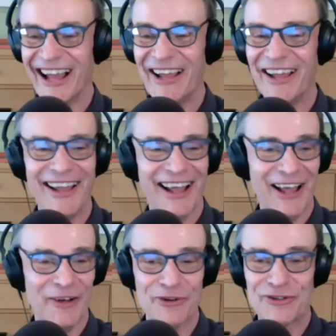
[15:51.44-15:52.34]
I, I
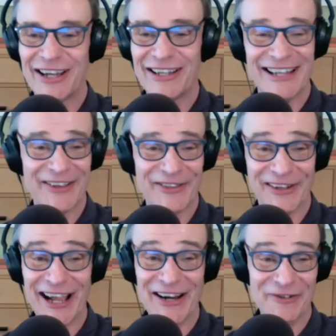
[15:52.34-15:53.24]
wish I had taken the
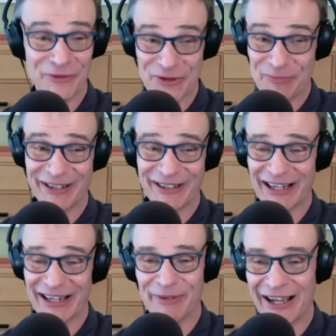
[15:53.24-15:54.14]
line of respecting
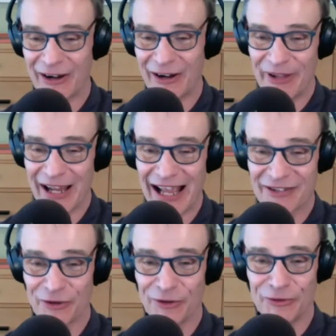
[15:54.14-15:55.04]
it, but now I'm the
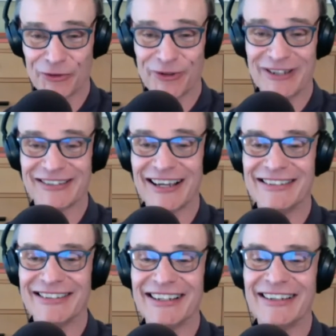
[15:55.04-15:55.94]
asshole who's
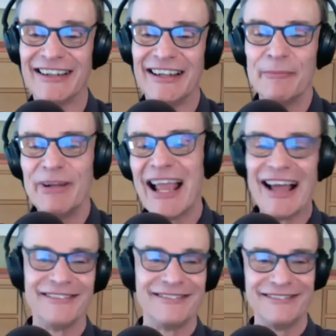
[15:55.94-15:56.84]
criticizing it. But
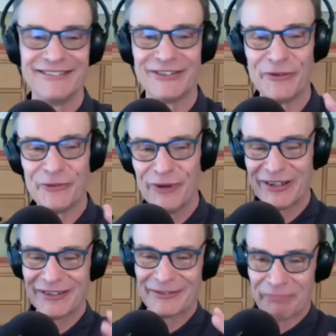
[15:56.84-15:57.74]
yeah, so we
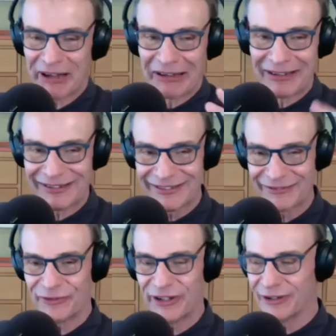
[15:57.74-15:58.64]
could begin to
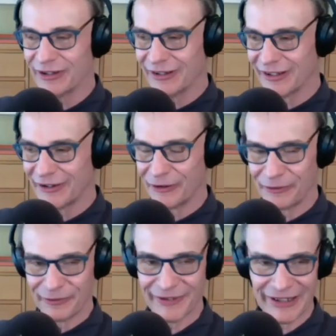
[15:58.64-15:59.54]
feel a
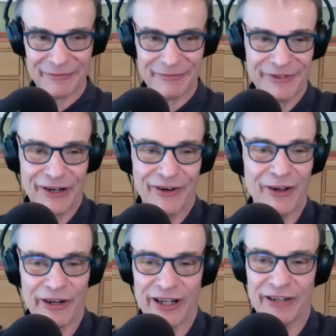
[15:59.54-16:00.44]
little uh, you know
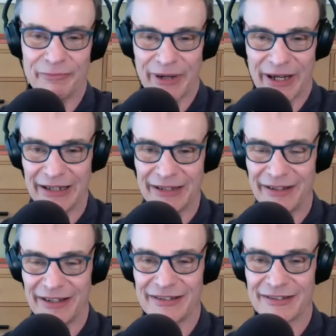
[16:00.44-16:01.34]
held in by
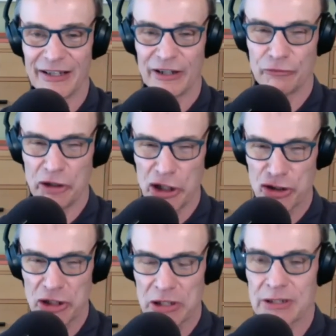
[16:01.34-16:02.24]
these
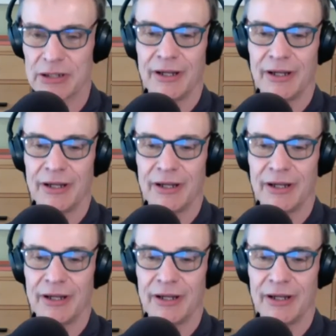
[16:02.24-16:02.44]
traditions